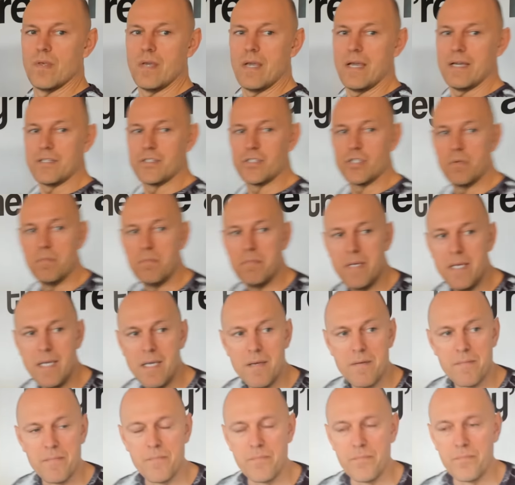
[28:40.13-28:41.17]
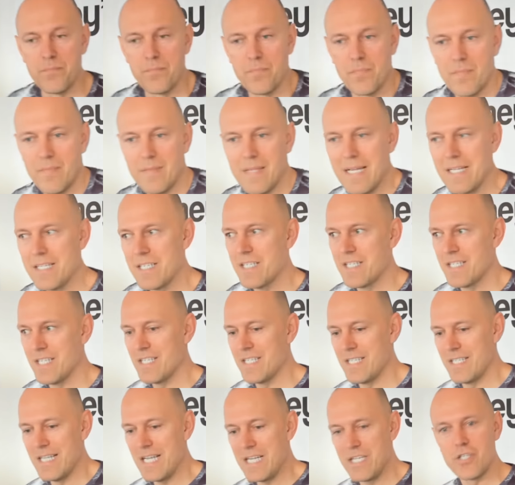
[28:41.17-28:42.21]
And to me, that's,
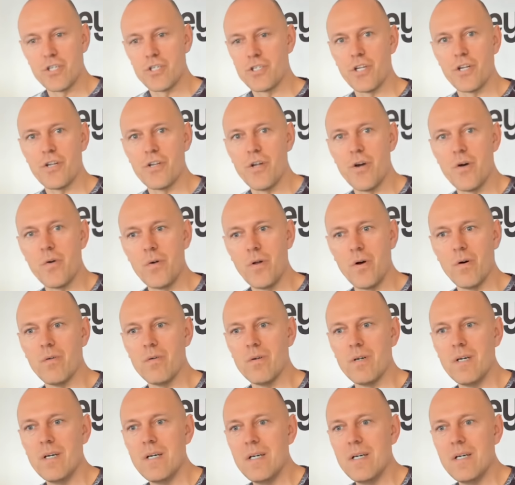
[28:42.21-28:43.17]
that's just a no-no.